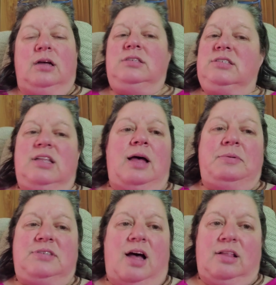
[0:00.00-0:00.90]
slept
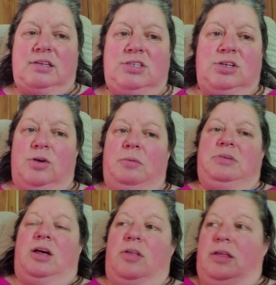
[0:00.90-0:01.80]
solid too. I'm
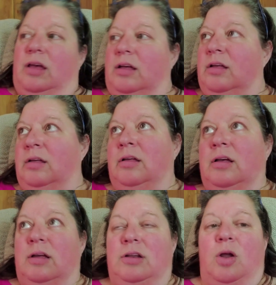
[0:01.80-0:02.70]
telling you,
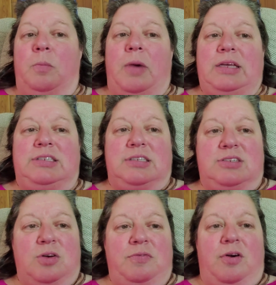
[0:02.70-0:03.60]
no mices
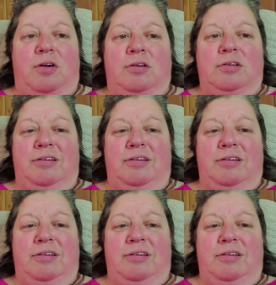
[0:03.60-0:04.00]
so far.